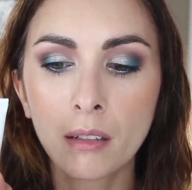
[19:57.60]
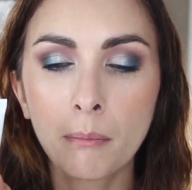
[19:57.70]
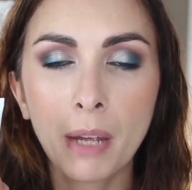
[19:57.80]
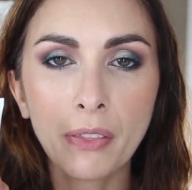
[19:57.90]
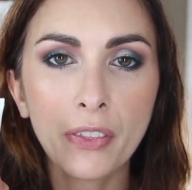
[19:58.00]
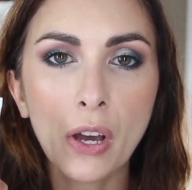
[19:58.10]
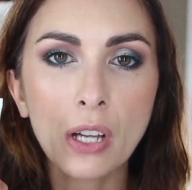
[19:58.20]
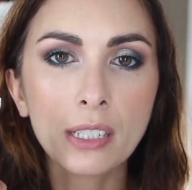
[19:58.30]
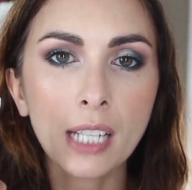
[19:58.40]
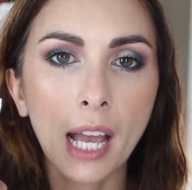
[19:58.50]

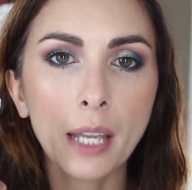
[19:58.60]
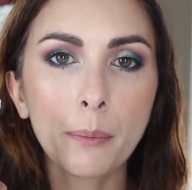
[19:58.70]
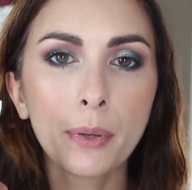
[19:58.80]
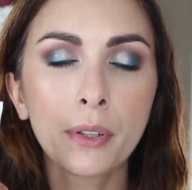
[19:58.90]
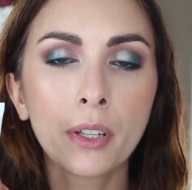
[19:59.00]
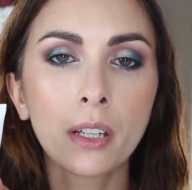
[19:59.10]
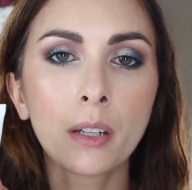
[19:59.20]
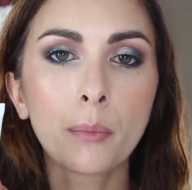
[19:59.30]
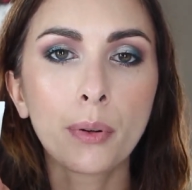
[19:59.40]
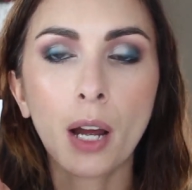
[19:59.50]
menthol type
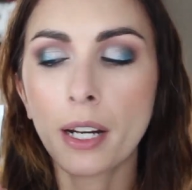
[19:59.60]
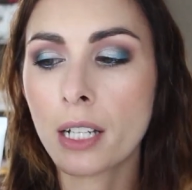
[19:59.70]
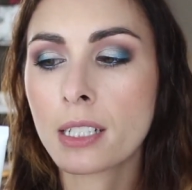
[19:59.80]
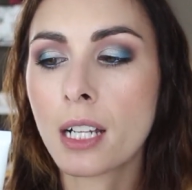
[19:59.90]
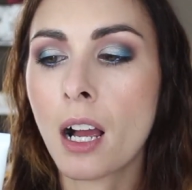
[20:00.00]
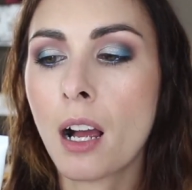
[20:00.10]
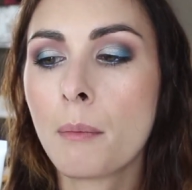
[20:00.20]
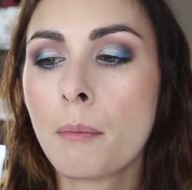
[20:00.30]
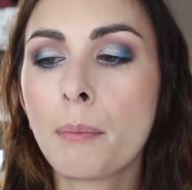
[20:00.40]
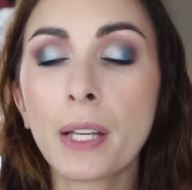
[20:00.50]
product,
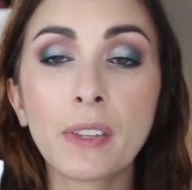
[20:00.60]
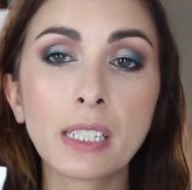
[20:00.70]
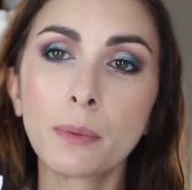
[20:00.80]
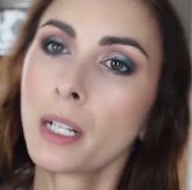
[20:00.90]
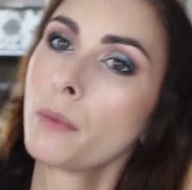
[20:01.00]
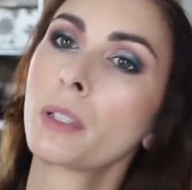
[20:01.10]
but this one I